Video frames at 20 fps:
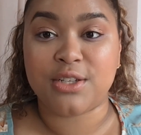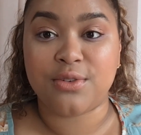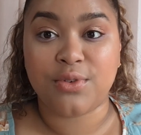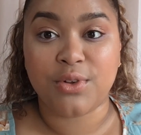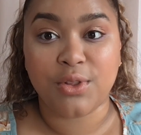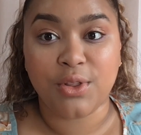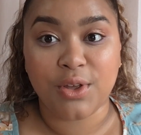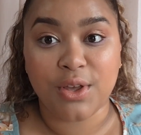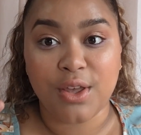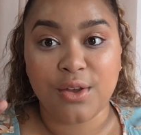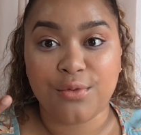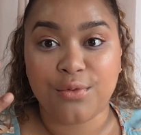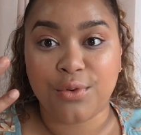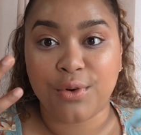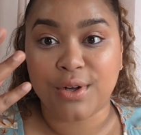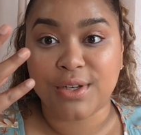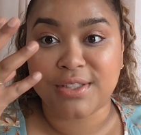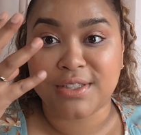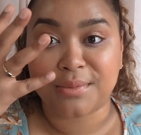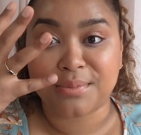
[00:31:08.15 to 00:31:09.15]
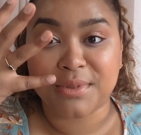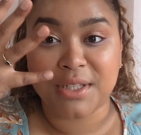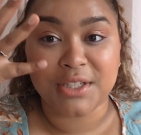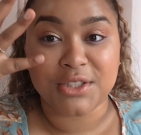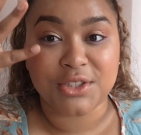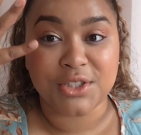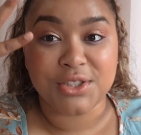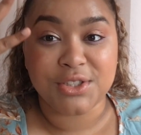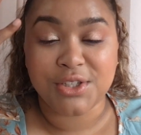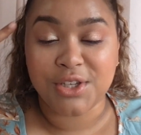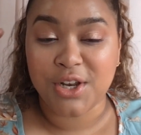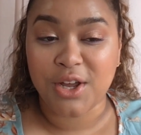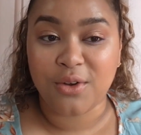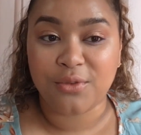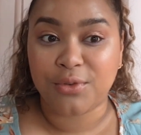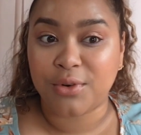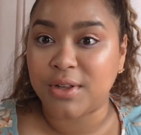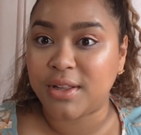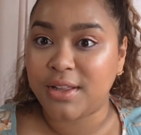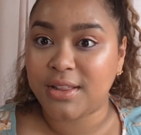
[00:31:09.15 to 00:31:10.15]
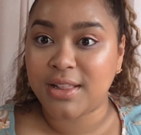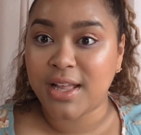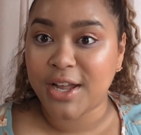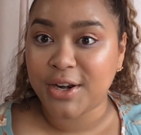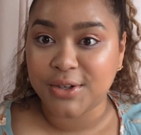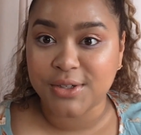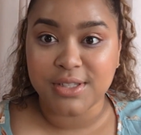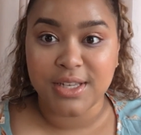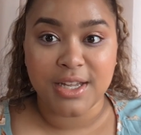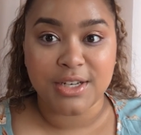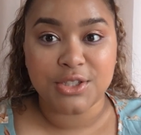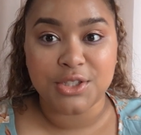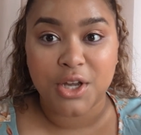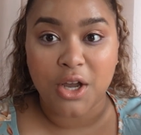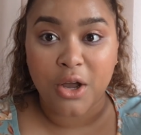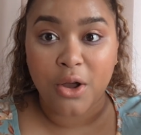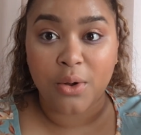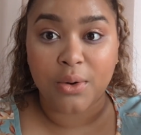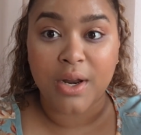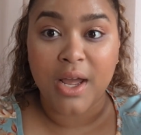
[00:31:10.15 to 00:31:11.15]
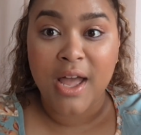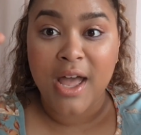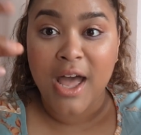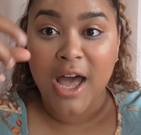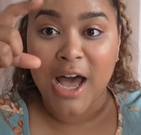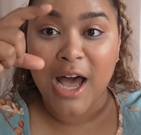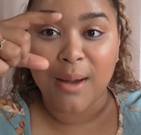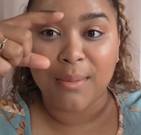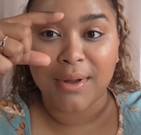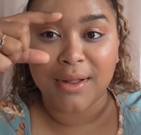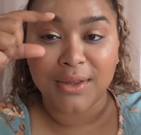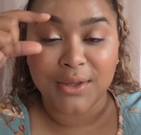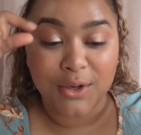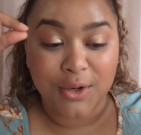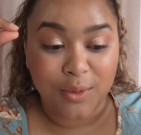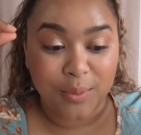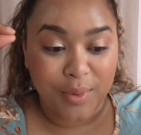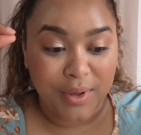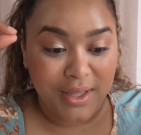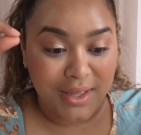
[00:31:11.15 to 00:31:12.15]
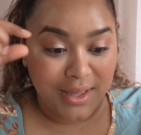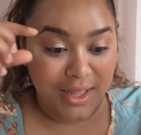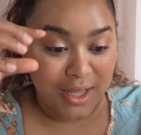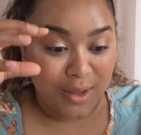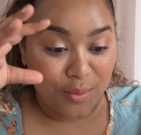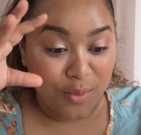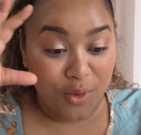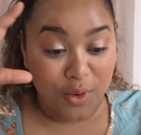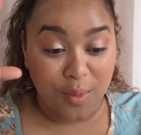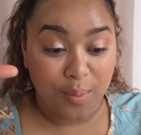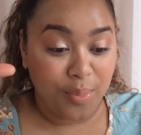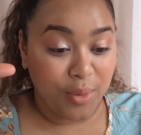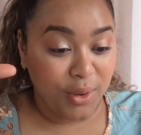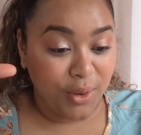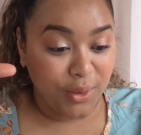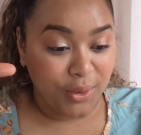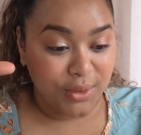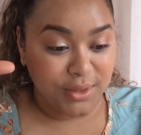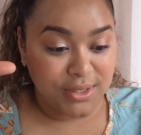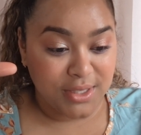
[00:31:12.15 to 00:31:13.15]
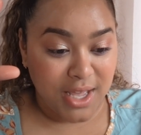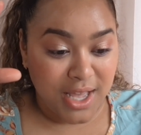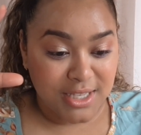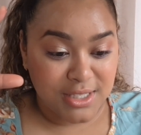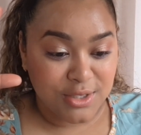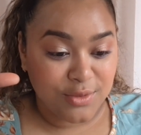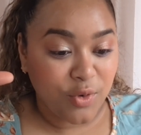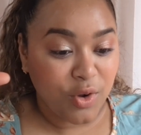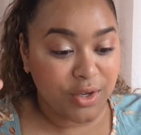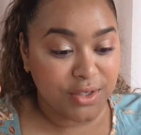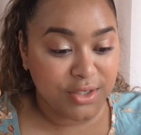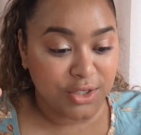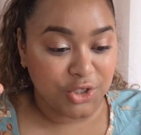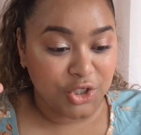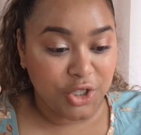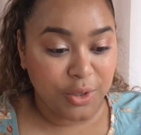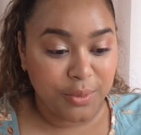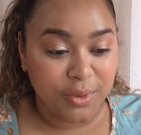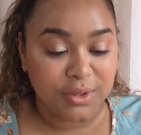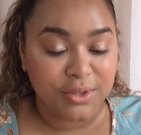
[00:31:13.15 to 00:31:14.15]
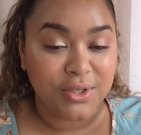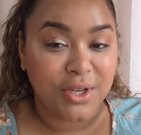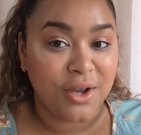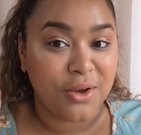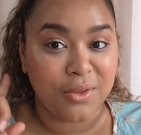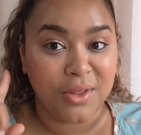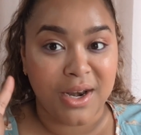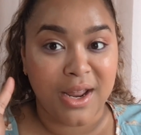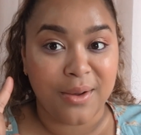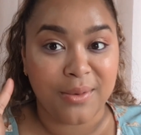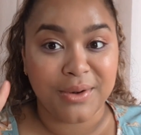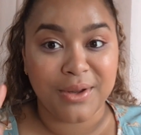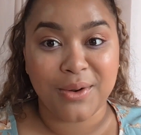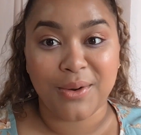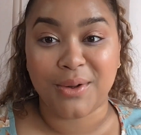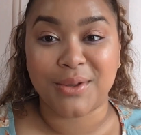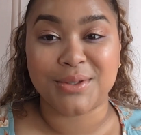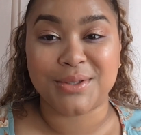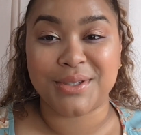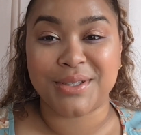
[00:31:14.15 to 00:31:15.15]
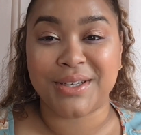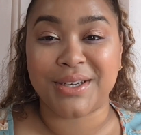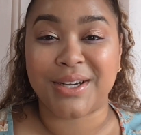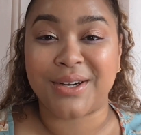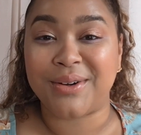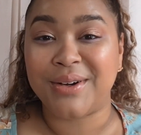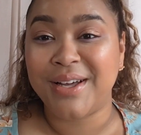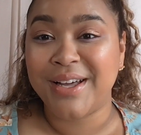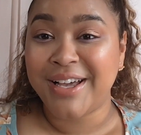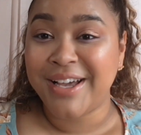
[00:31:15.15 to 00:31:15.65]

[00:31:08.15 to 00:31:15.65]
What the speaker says: If you're looking for something just, you know, for lighter skin tone, a little bit like more bold as far as the shimmers go, then I would go Ultra Ego.